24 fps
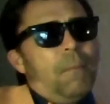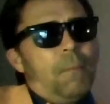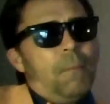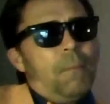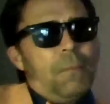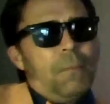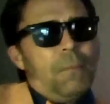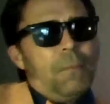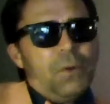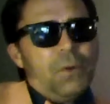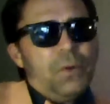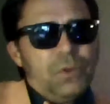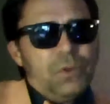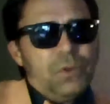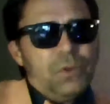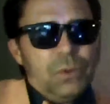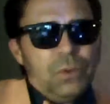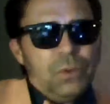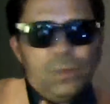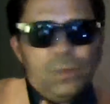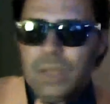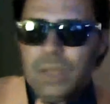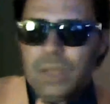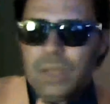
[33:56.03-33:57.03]
I
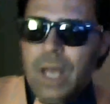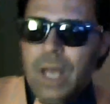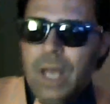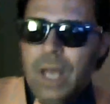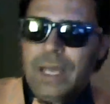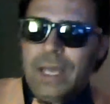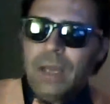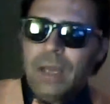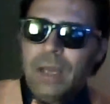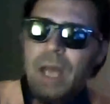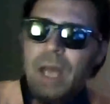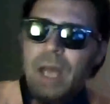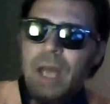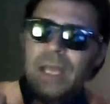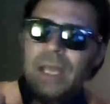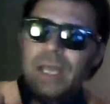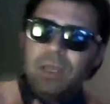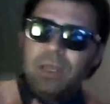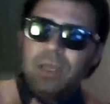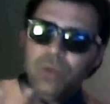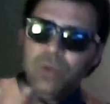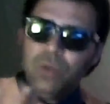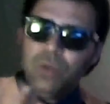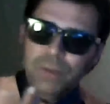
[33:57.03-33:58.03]
can
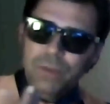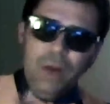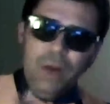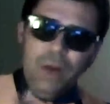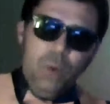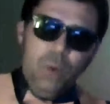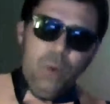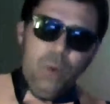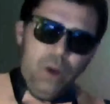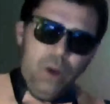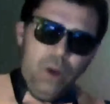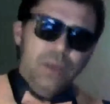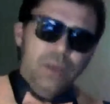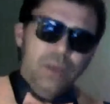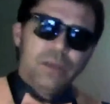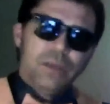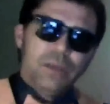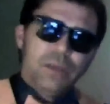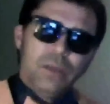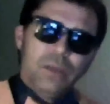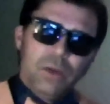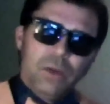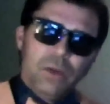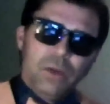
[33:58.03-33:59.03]
use my
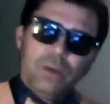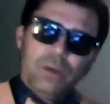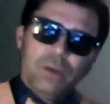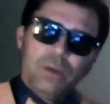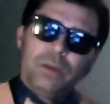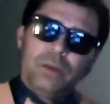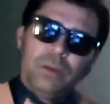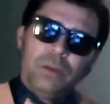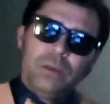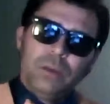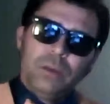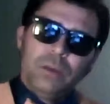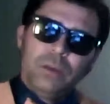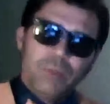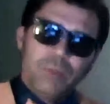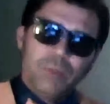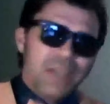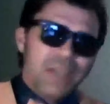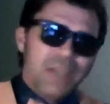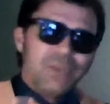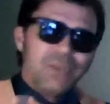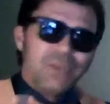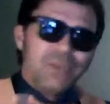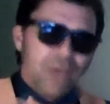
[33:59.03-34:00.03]
voice, the
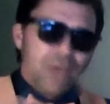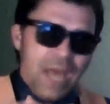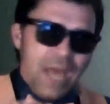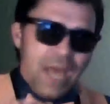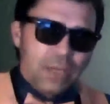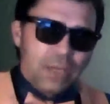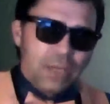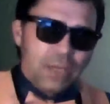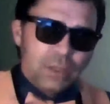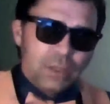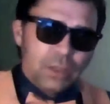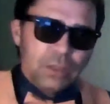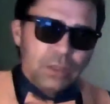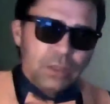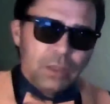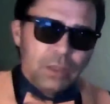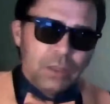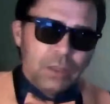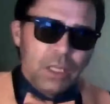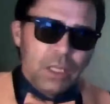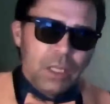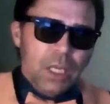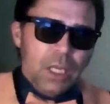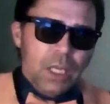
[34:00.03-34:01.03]
best way I could.
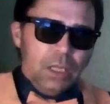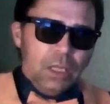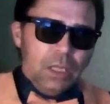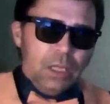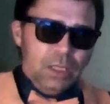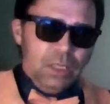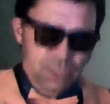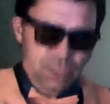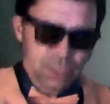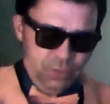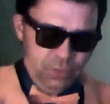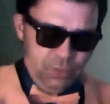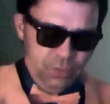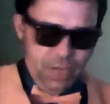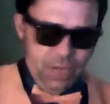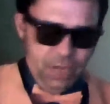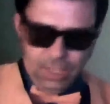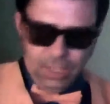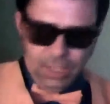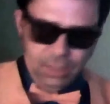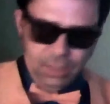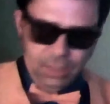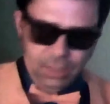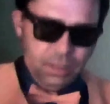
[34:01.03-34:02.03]
This is where I
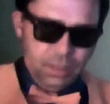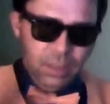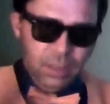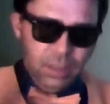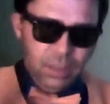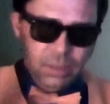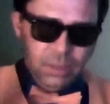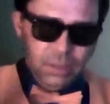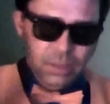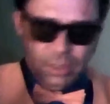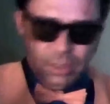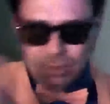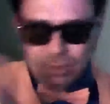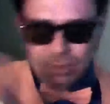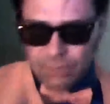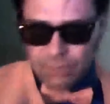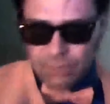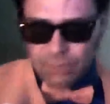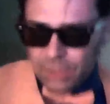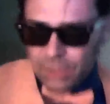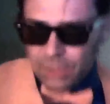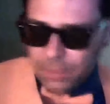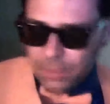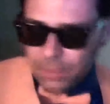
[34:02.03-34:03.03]
can sing the
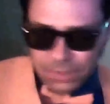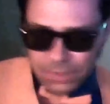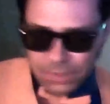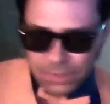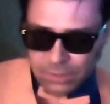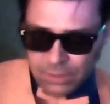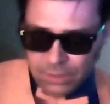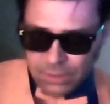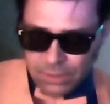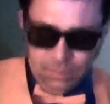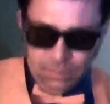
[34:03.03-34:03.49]
deeps.